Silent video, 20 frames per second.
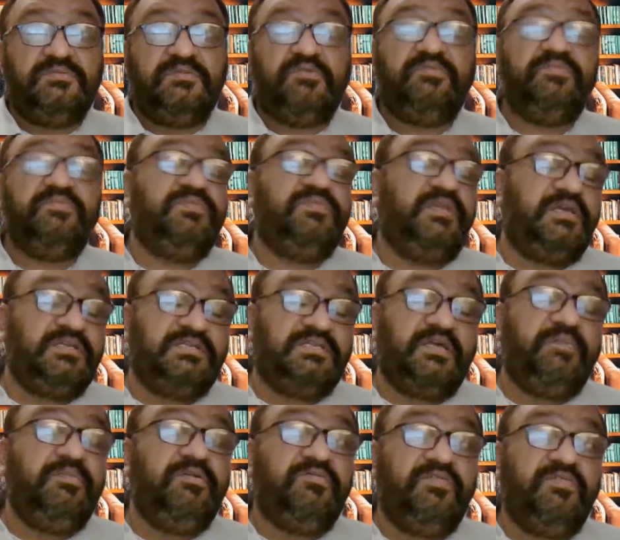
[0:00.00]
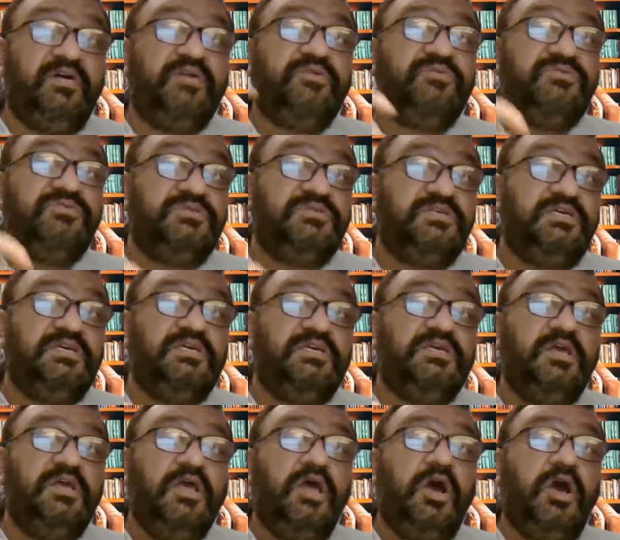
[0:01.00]
The examiner wants to
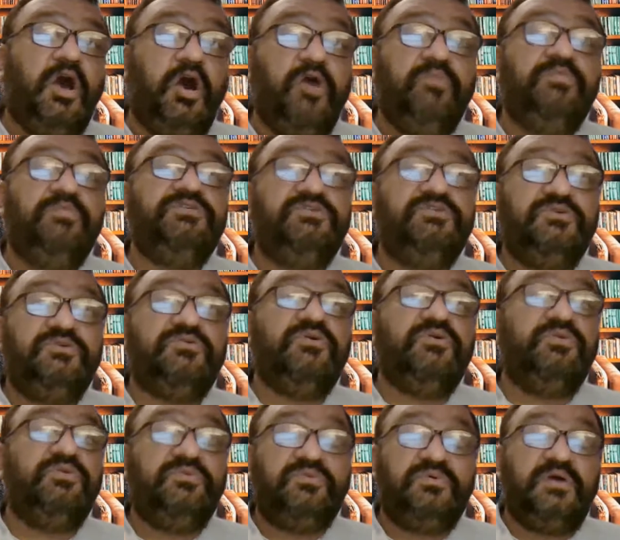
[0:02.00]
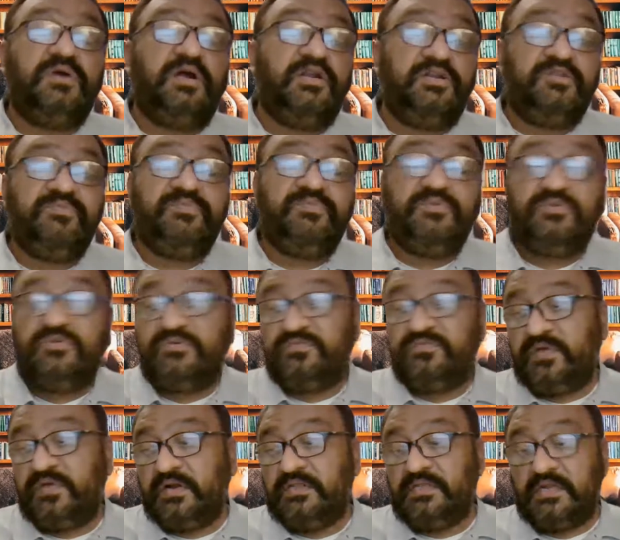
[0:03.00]
see how much you are going to contribute
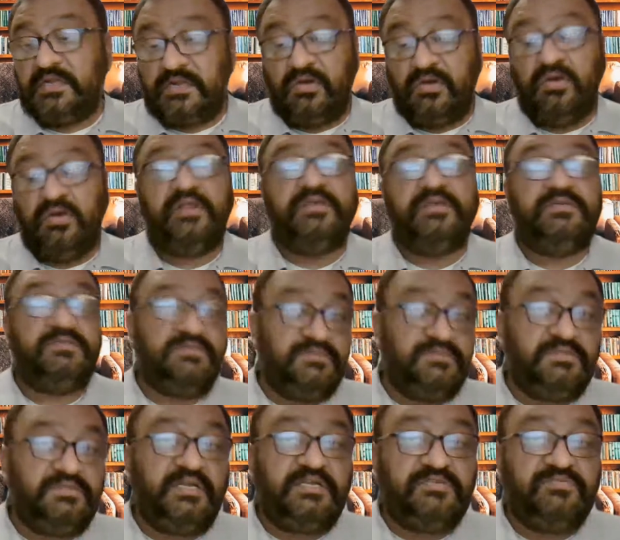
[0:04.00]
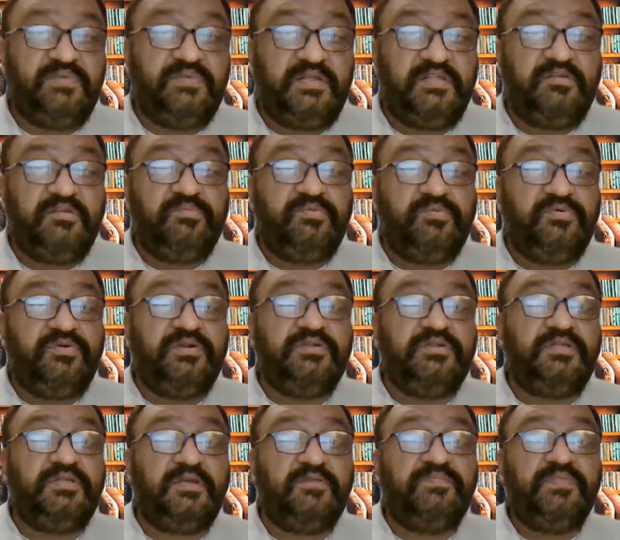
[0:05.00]
for the knowledge. That's very
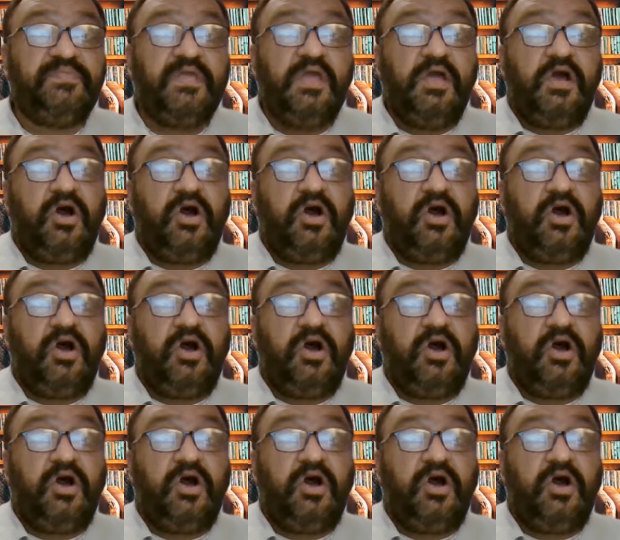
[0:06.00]
important thing.